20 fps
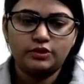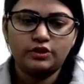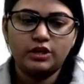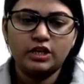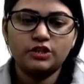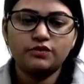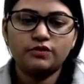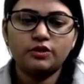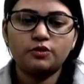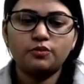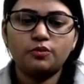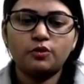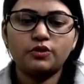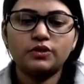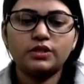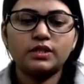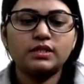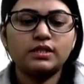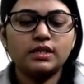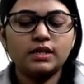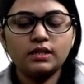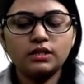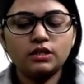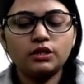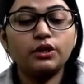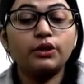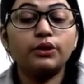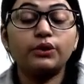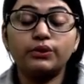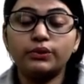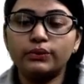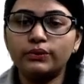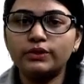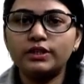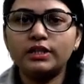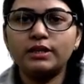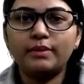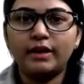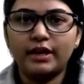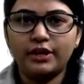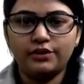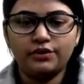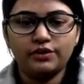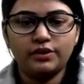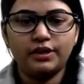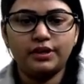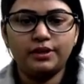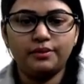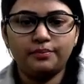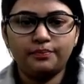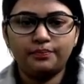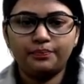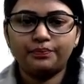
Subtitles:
transverse process is rudimentary.